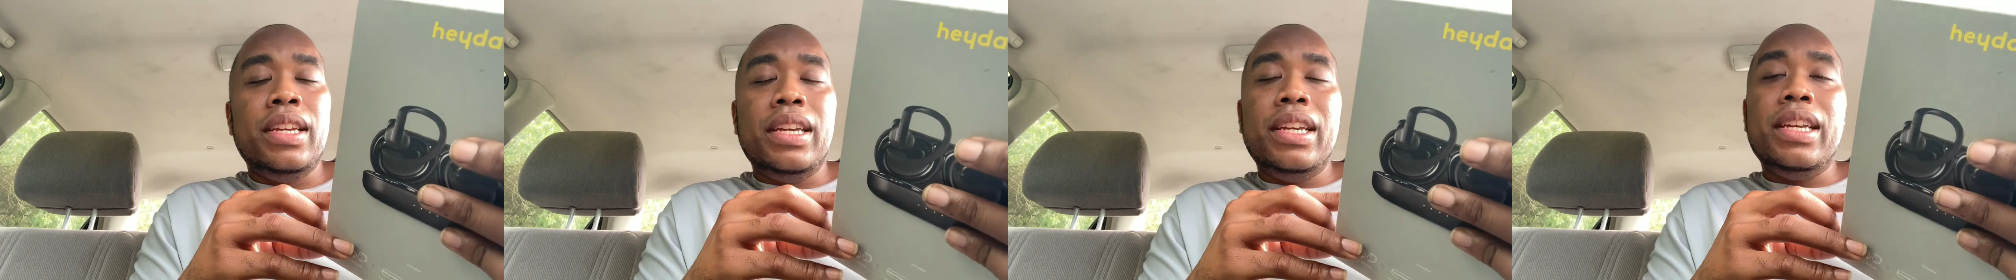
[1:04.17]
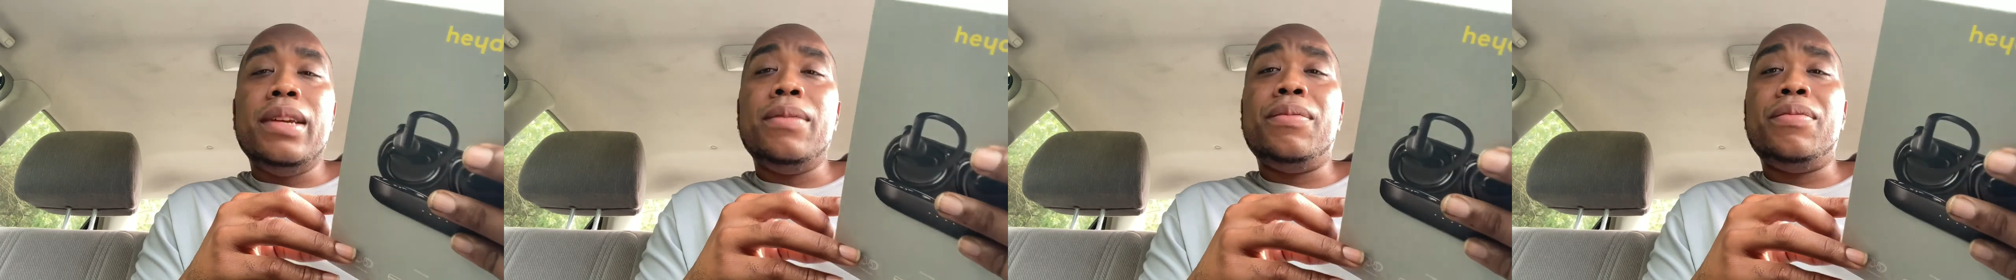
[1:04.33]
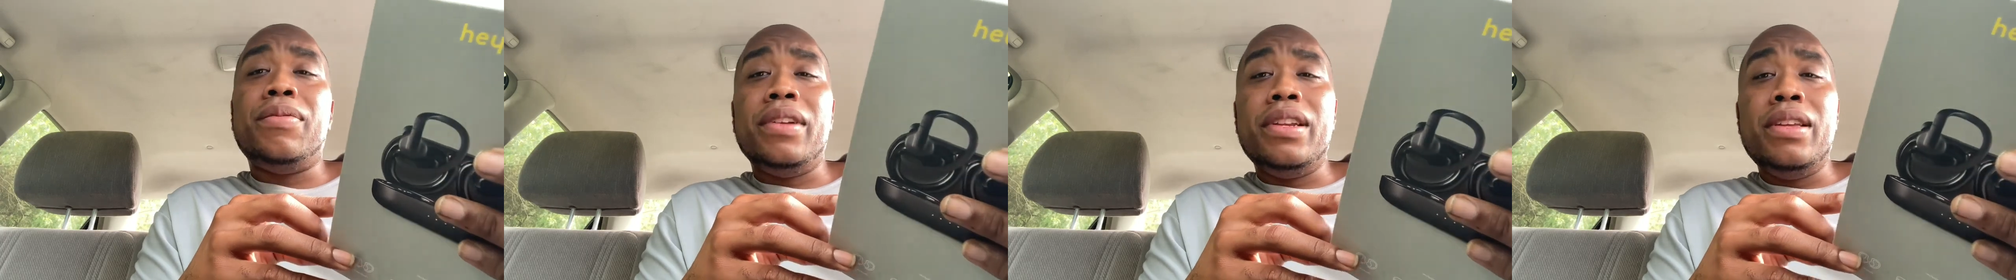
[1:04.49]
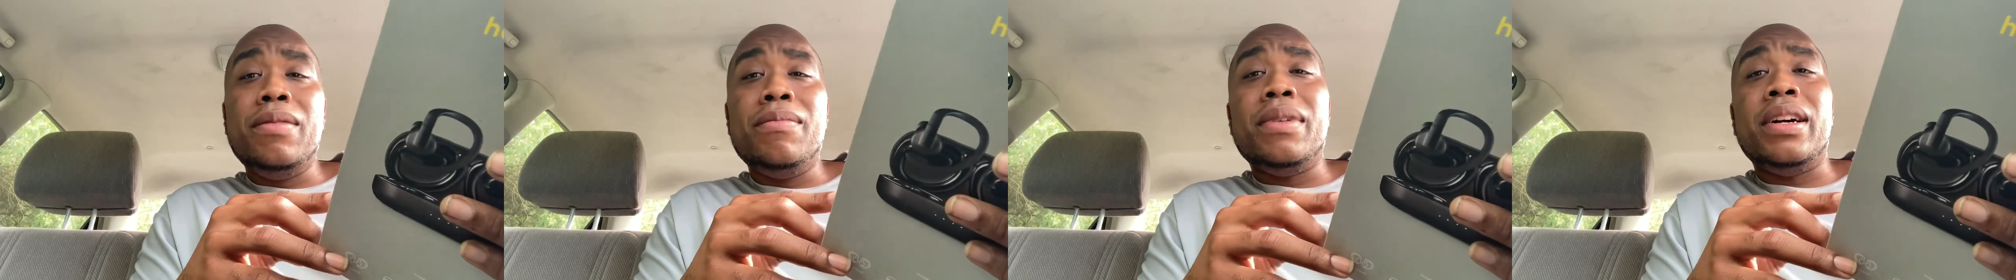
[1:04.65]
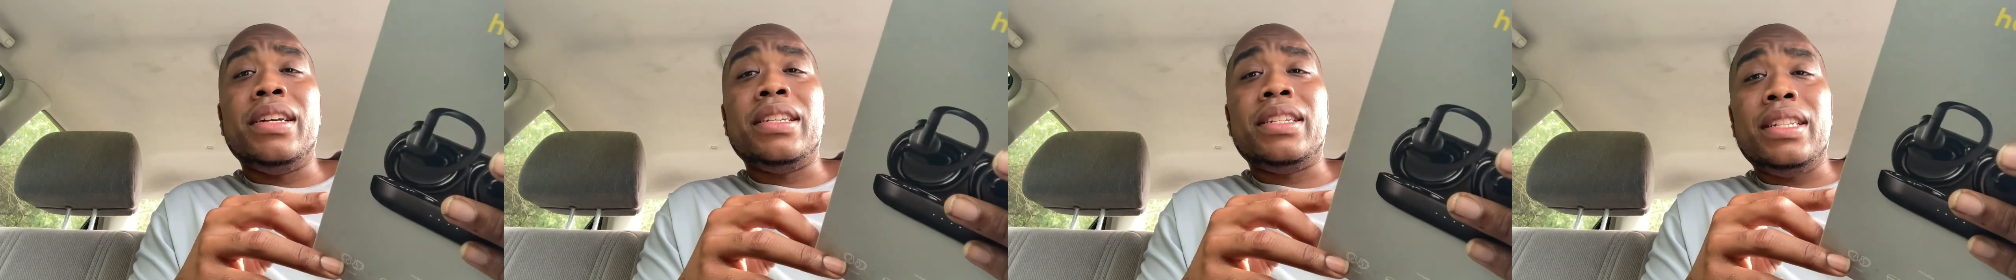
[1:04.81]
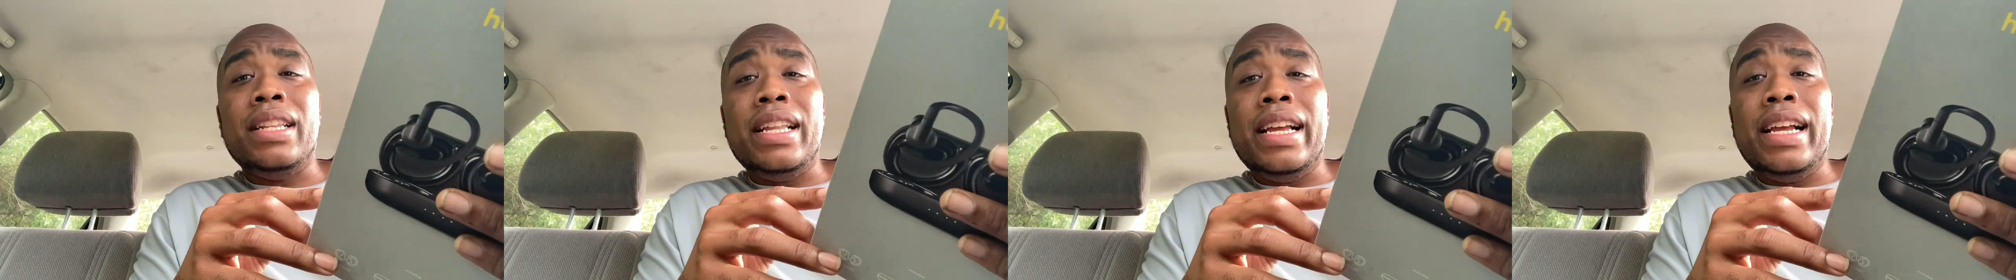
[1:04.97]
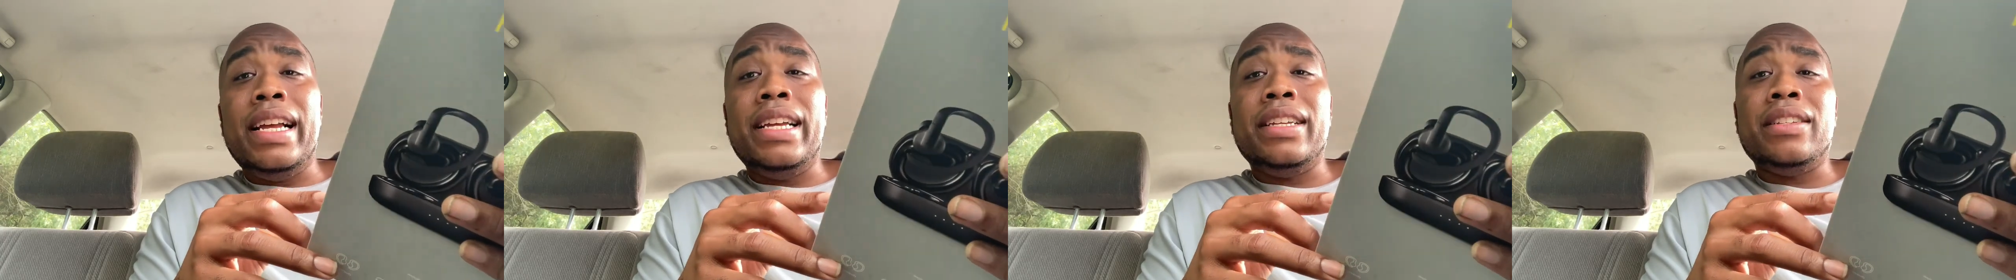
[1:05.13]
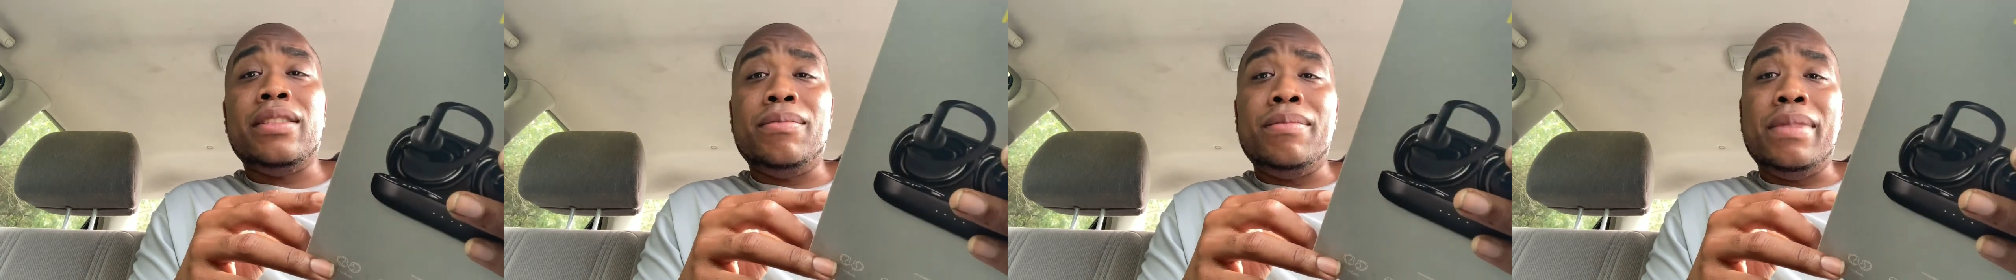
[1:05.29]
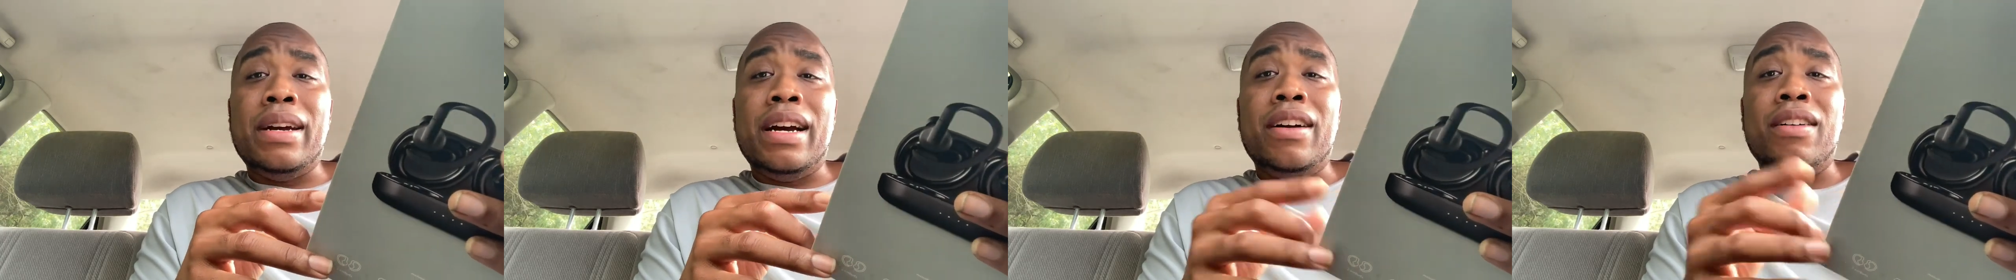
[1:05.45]
It pretty much lasts
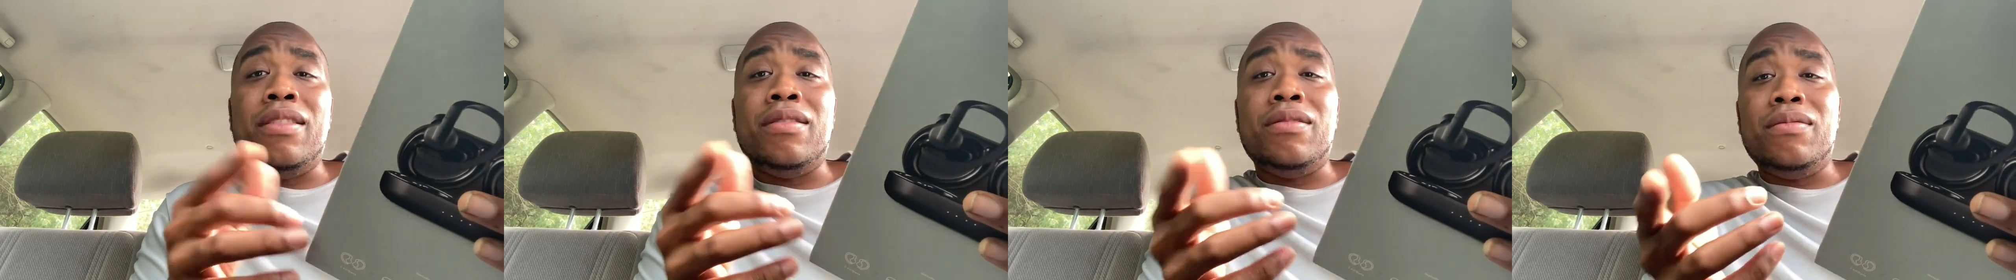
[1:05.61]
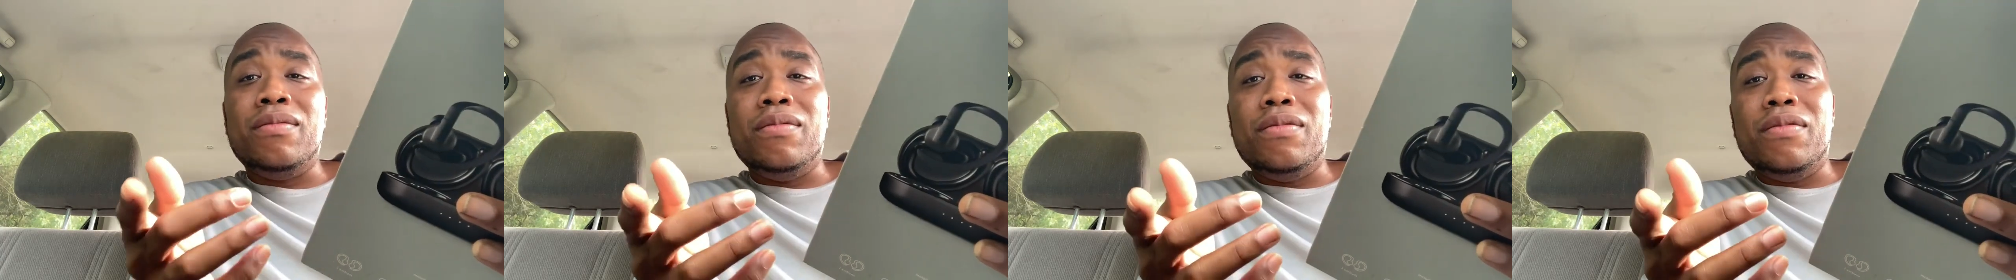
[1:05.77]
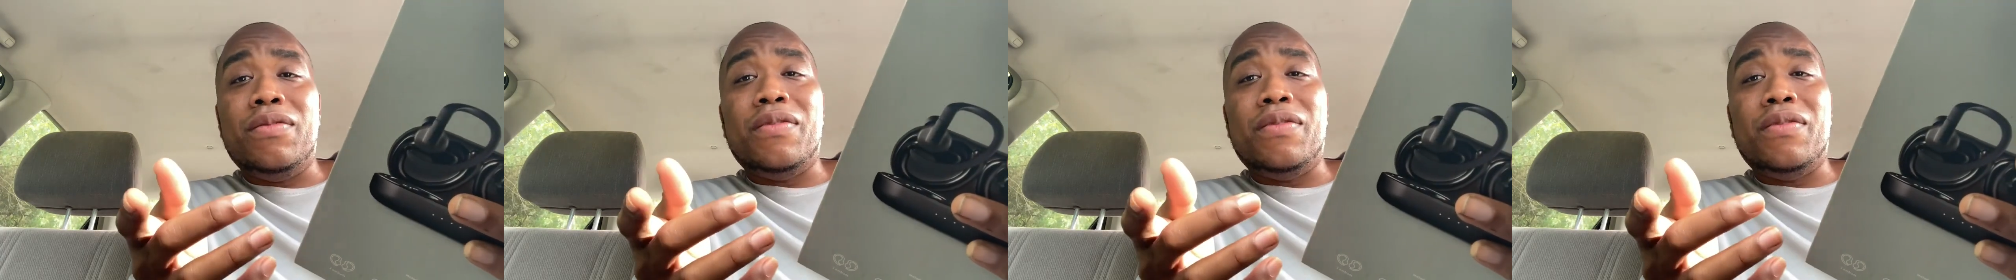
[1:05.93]
about